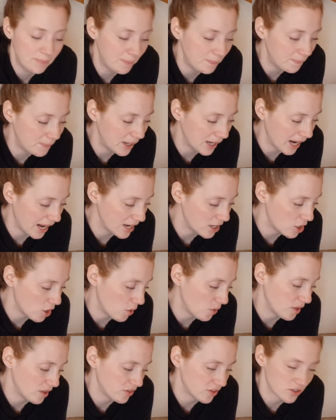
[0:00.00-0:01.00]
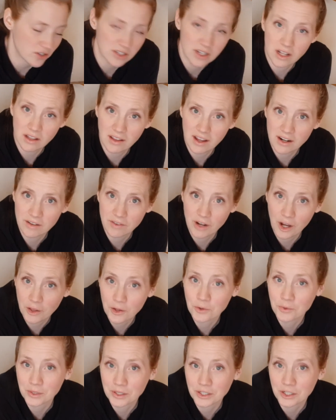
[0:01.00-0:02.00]
but I know that there's a lot of
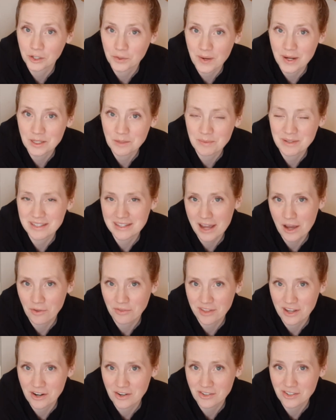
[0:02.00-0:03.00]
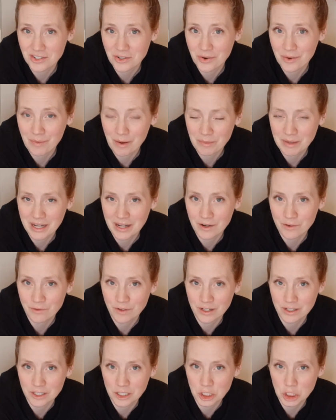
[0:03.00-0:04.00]
other really good recipes out there. So it might be kind of
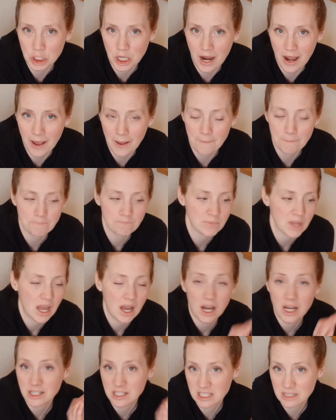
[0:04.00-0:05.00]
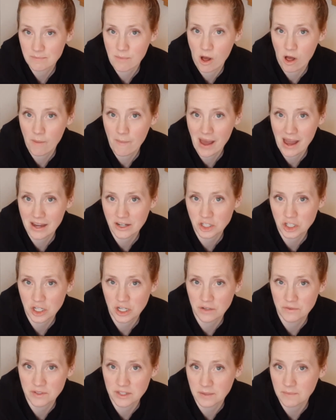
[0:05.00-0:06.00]
fun to try a small batch
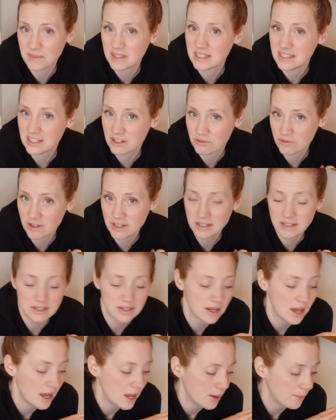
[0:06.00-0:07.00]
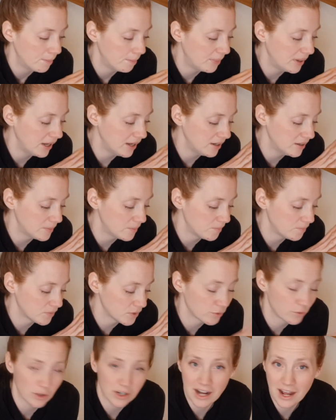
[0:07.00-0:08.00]
of something different. But
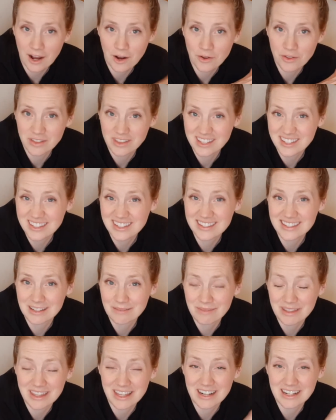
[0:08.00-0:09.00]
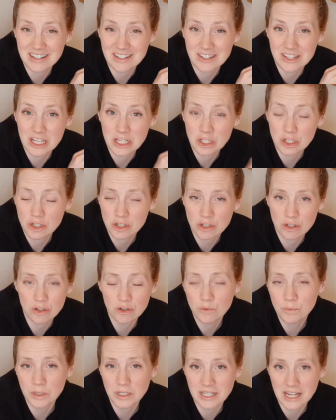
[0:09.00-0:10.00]
for now, this is something that is
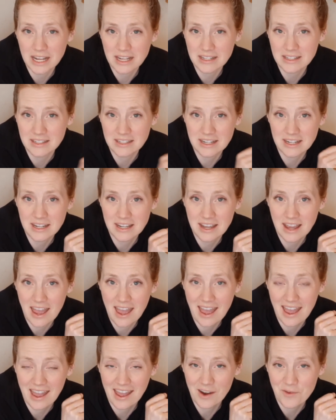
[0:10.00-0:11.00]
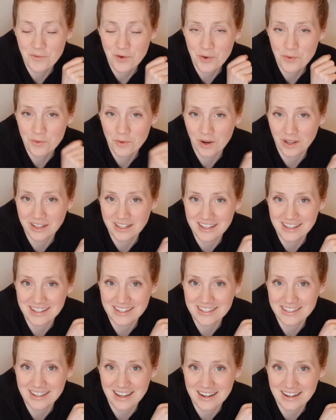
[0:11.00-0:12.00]
super tasty, and we're really
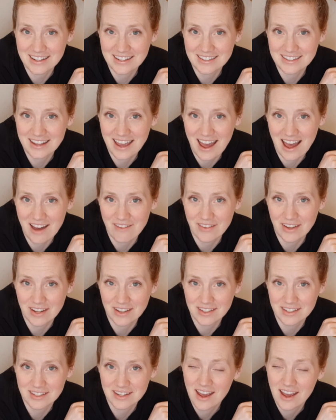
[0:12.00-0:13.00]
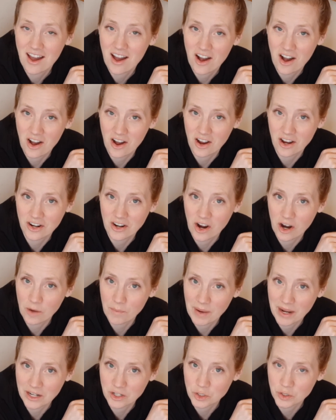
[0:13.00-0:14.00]
excited to have it on
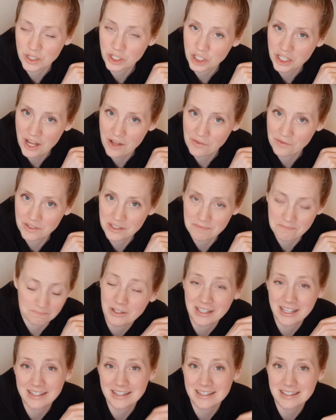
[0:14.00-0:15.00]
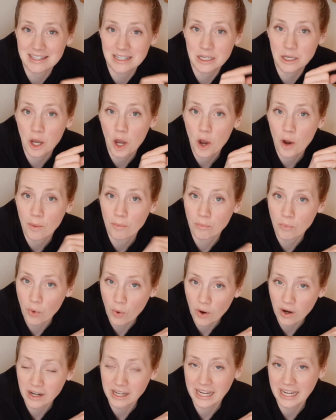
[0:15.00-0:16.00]
our pantry shelves. If you'd like to see
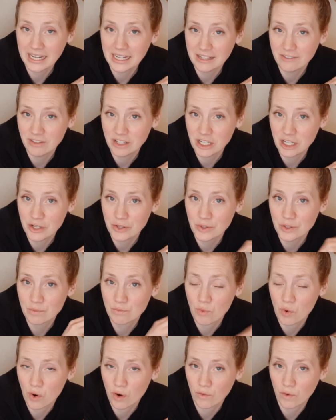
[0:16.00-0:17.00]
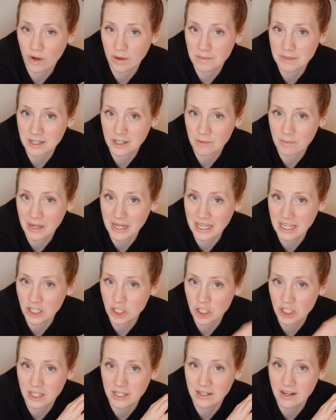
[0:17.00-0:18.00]
more canning videos, more of what comes out of my
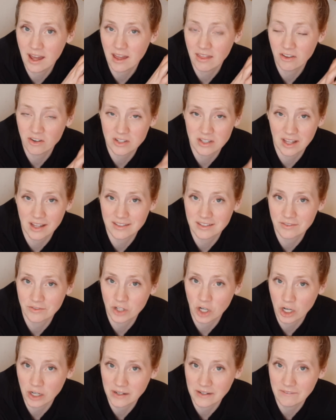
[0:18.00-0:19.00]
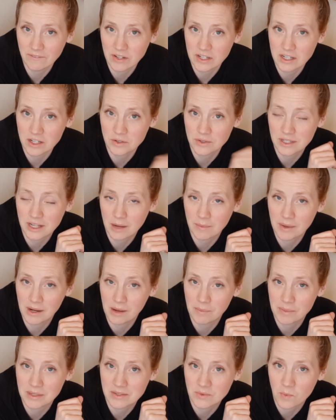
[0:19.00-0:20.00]
kitchen, there's lots of gardening videos coming
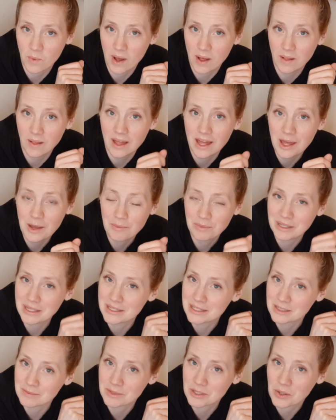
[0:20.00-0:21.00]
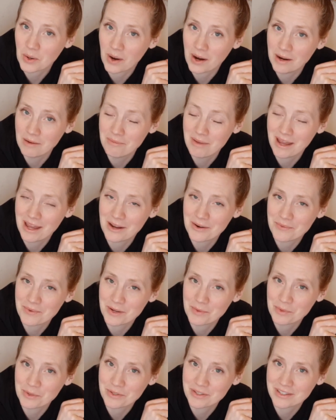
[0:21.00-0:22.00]
up as well. Please subscribe, and
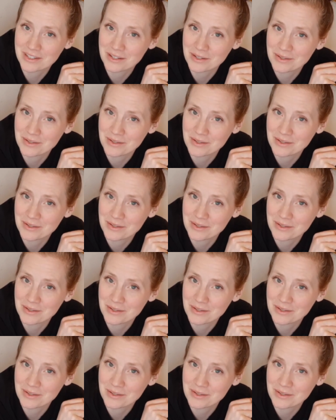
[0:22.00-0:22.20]
we will see you